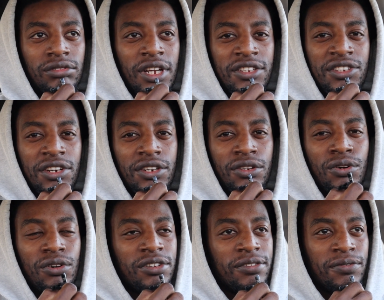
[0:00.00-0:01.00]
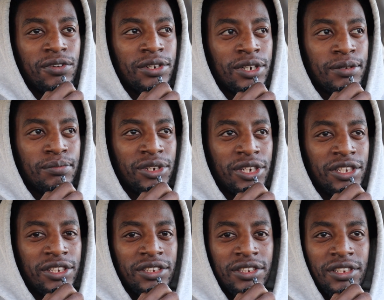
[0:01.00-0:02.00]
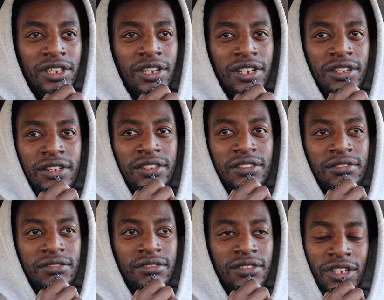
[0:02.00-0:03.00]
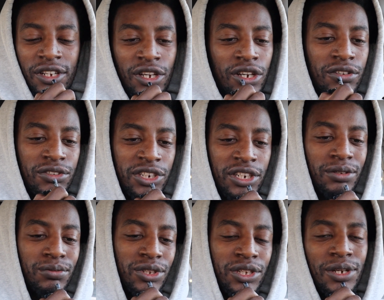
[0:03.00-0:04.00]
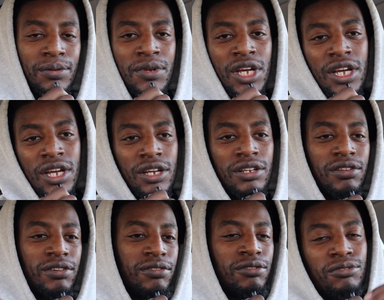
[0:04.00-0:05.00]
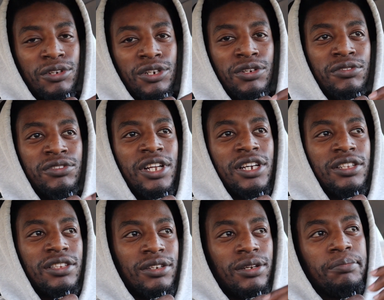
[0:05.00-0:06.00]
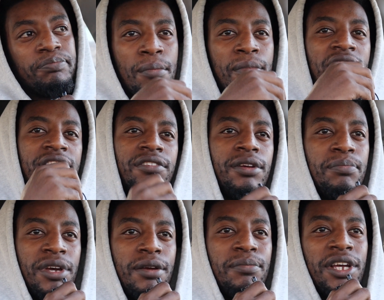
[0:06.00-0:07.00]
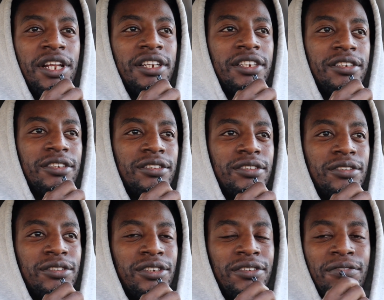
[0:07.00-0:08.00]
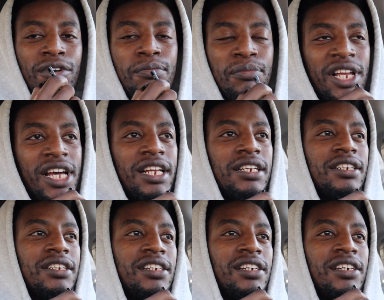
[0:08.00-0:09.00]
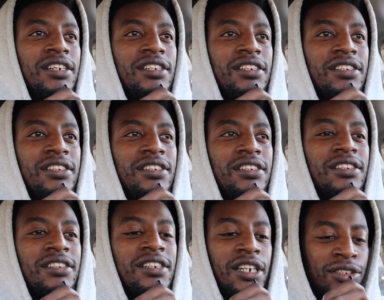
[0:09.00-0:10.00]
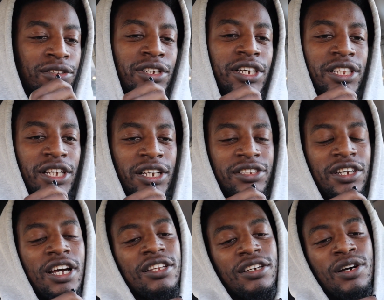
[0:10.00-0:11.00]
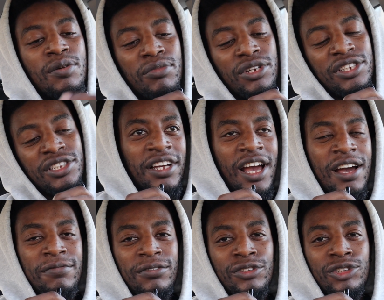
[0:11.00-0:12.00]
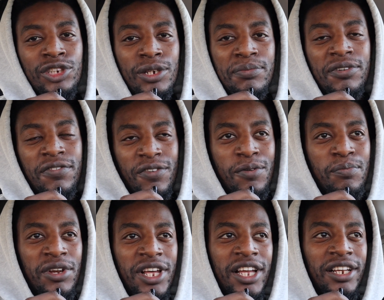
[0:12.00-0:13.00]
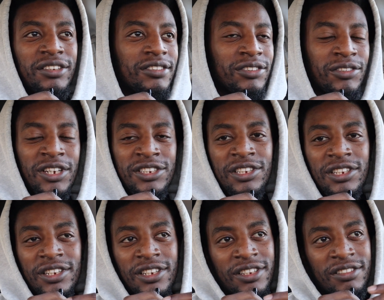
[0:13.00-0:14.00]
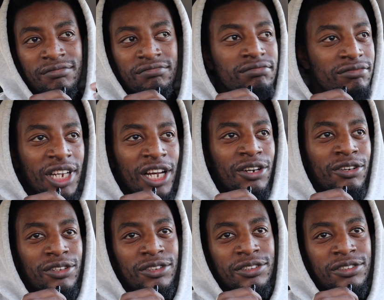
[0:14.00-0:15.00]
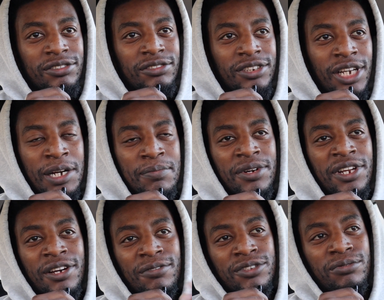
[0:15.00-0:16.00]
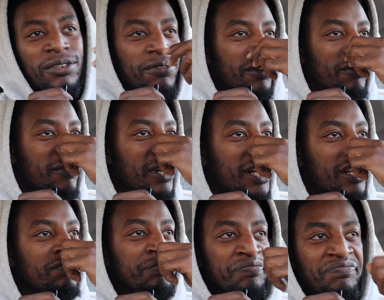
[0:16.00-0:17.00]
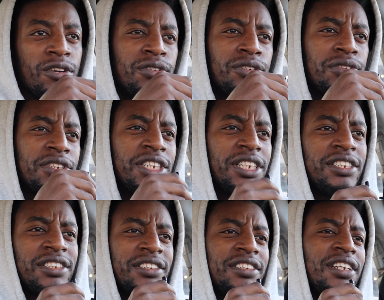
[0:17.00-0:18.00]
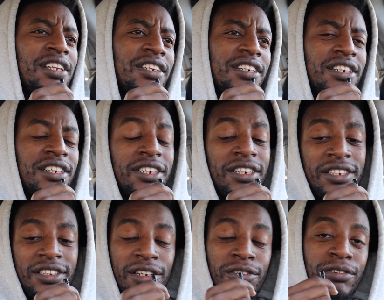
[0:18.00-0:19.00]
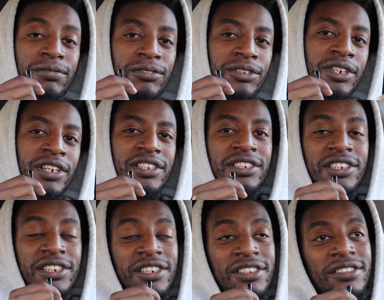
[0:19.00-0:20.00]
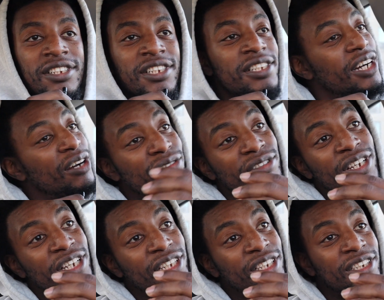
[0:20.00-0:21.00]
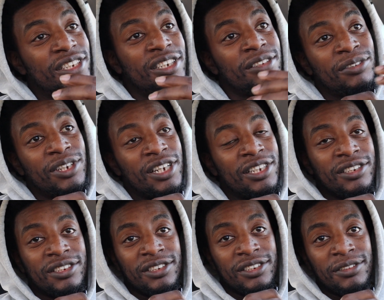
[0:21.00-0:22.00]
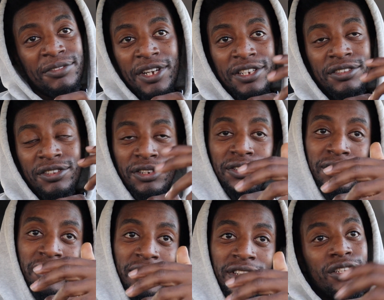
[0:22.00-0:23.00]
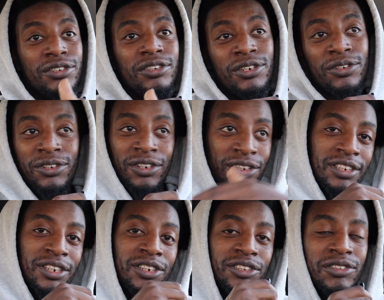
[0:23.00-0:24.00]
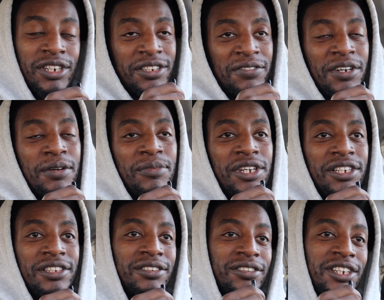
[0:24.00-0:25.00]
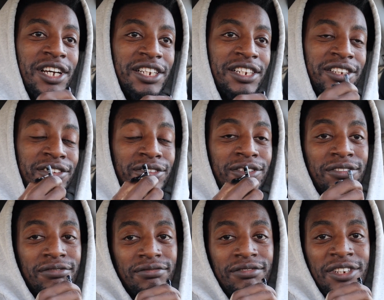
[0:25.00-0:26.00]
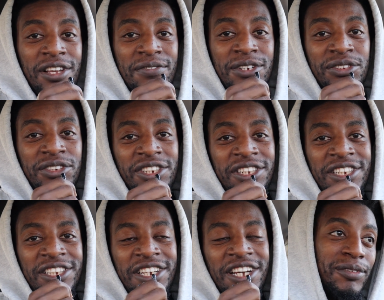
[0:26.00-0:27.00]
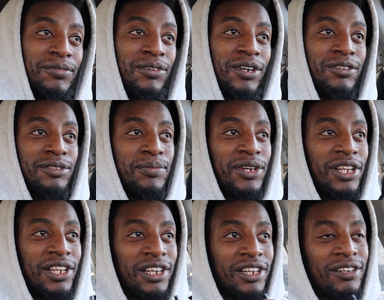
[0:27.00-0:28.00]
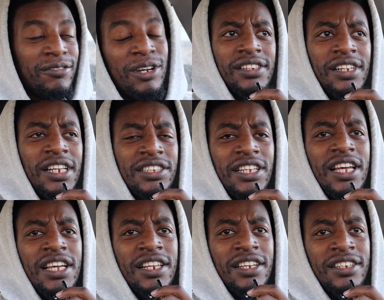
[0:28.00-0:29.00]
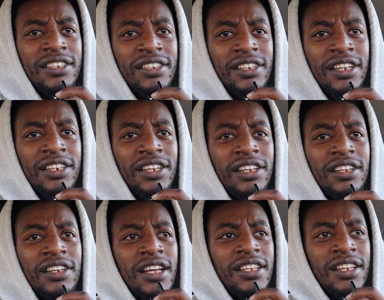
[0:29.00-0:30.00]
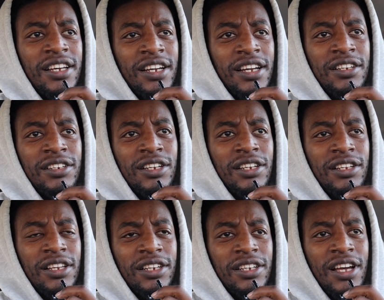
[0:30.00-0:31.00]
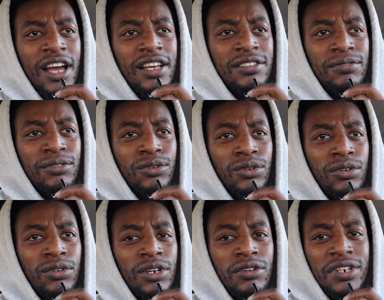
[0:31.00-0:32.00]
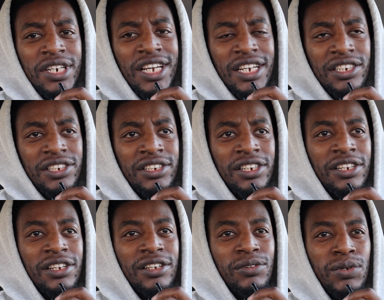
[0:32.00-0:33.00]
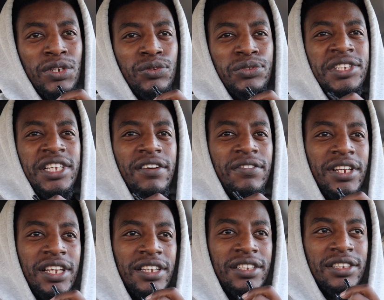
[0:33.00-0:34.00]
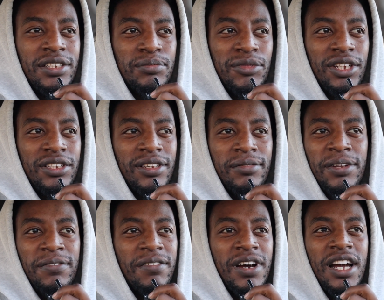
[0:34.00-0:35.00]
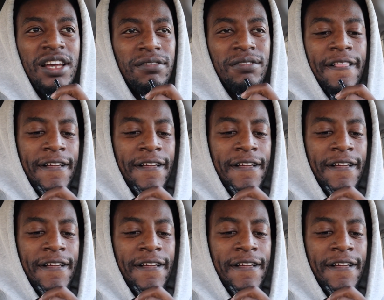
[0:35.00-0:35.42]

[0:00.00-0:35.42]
I started calling phone companies and like negotiate with them to reduce like a monthly payment on the phone plan. And then I saw like there's other companies that have a cheaper phone plan. So I called the company I was with for a while, which was tell us, I said, look, they're offering this deal. I would like if you guys could do it, or transfer me to that deal. So they eventually did that. Before I was paying like around at least 80, and then I kind of like asked for a reduction, and then they went to 70 something, 75.